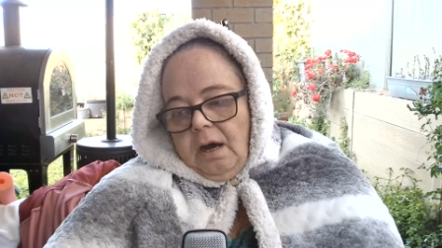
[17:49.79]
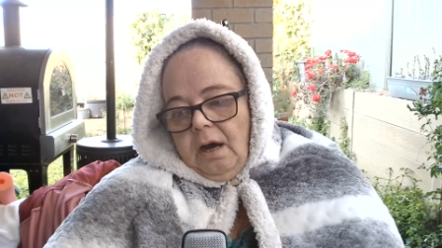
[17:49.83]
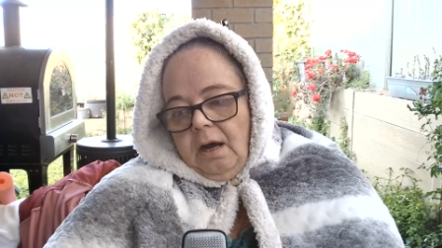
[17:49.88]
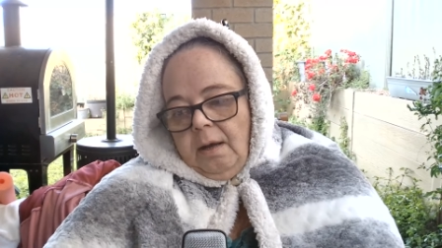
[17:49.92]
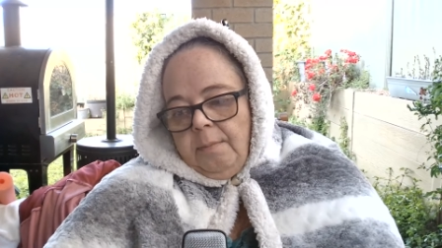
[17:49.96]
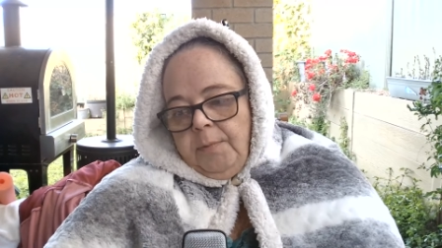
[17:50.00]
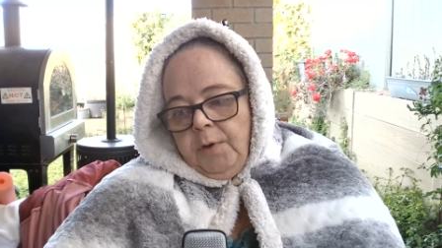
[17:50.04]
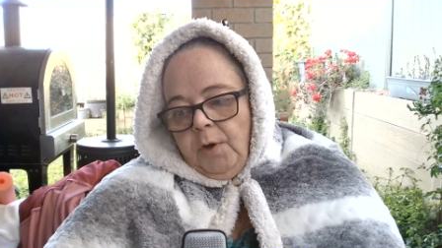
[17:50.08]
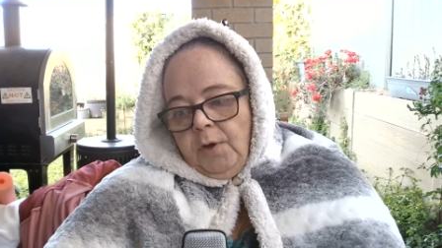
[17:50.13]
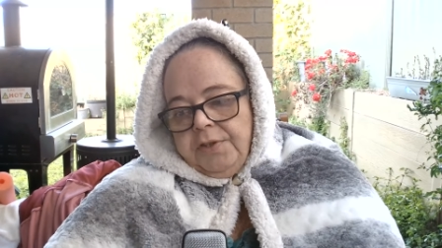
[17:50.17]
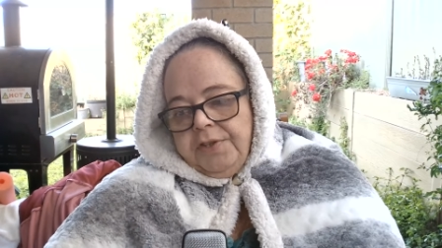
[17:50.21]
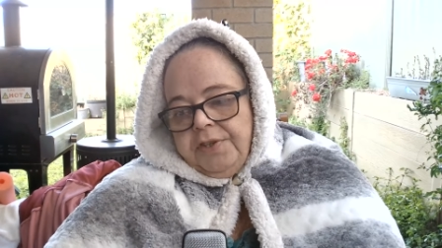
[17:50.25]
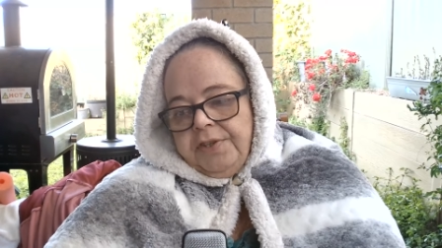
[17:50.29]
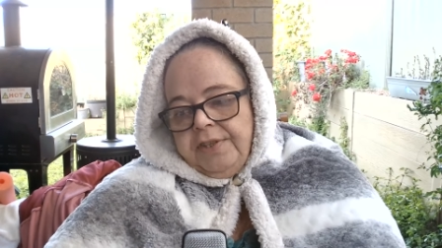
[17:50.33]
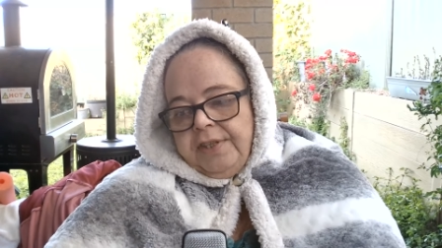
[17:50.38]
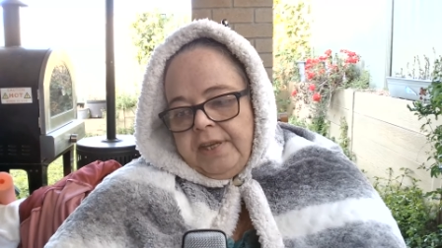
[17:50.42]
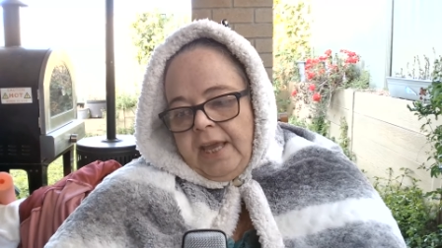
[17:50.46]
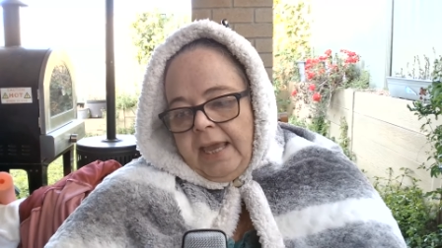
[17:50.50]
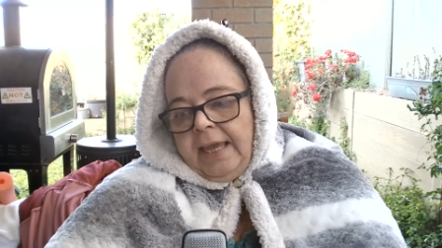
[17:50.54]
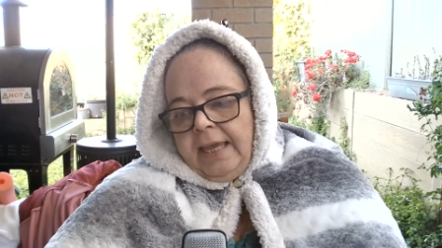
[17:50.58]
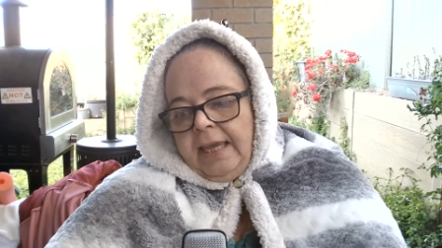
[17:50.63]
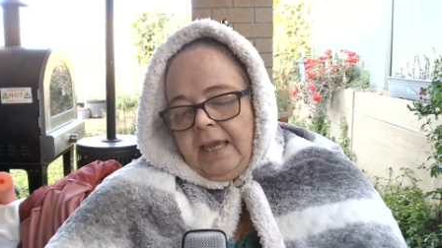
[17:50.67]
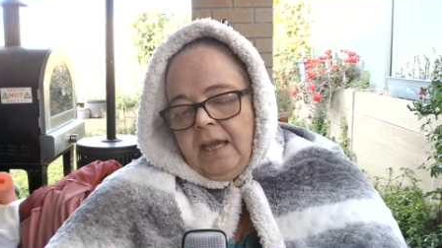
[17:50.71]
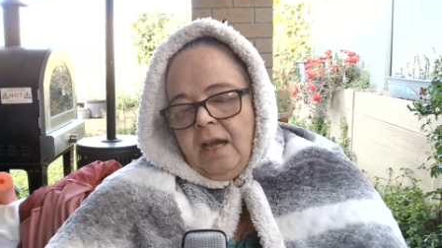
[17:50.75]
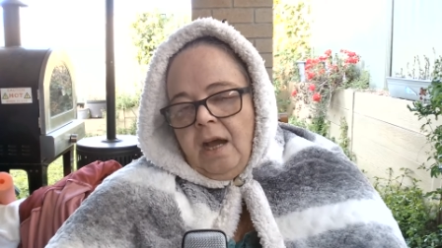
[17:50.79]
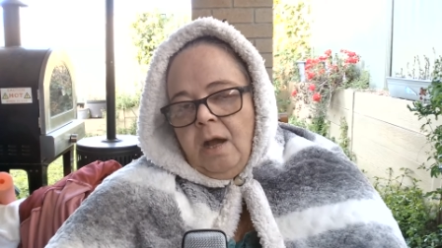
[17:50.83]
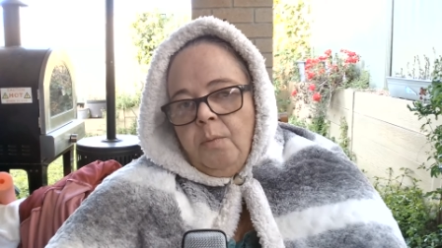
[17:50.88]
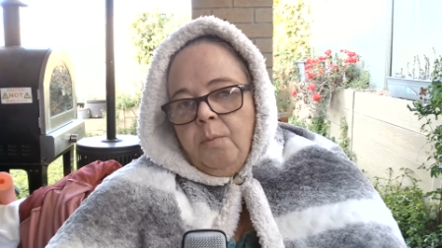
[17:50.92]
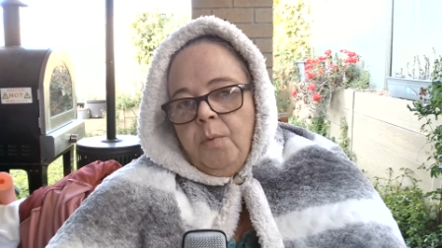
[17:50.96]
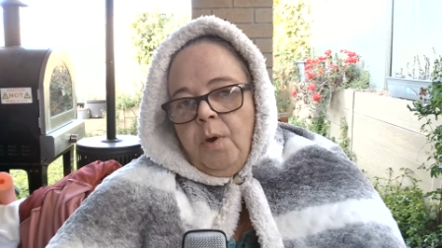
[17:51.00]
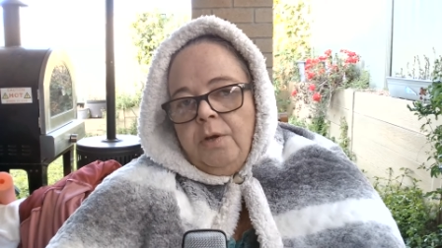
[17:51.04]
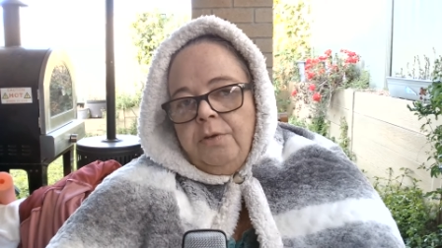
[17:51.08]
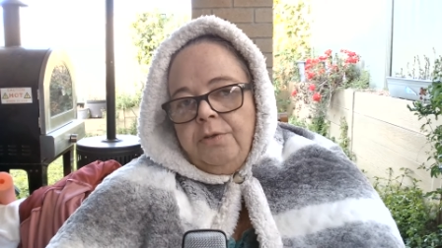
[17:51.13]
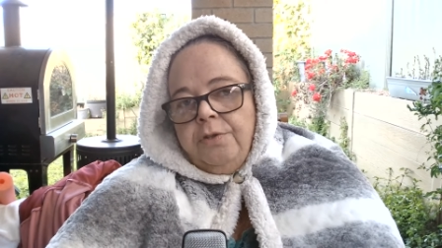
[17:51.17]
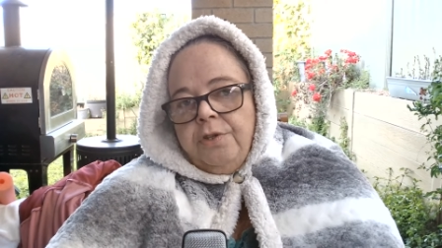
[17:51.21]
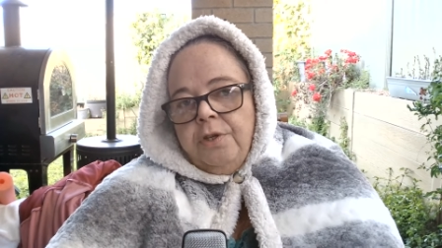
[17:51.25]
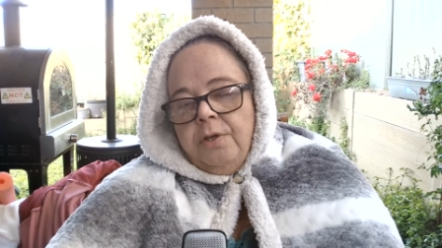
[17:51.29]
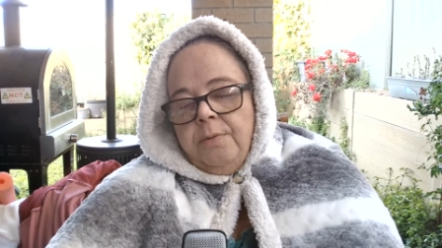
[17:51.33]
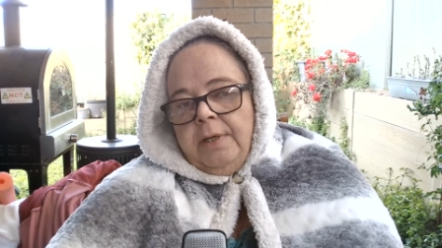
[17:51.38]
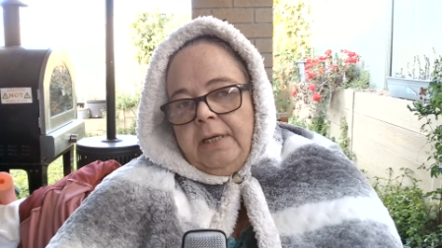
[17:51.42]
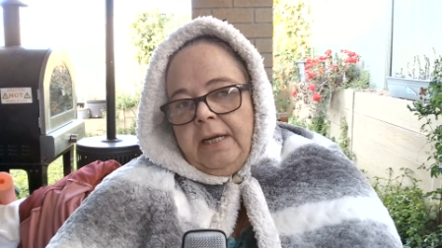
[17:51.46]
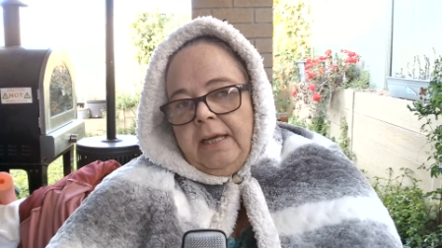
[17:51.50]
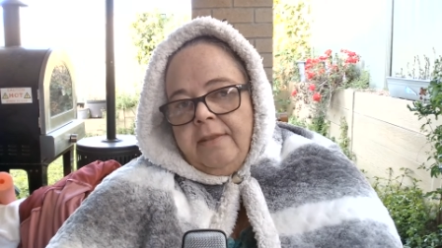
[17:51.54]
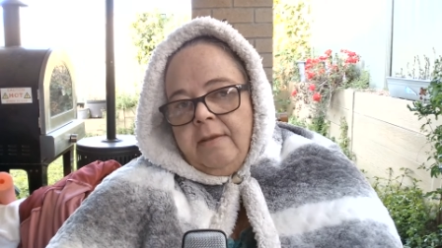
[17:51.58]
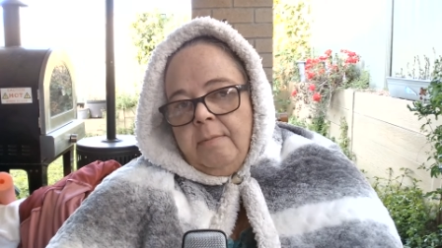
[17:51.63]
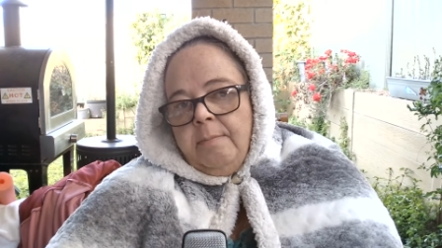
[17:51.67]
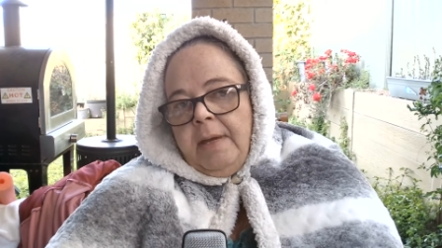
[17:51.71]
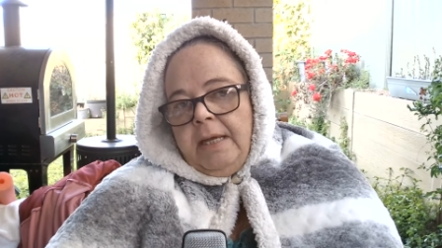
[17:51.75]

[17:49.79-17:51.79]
I'm not saying I won't do another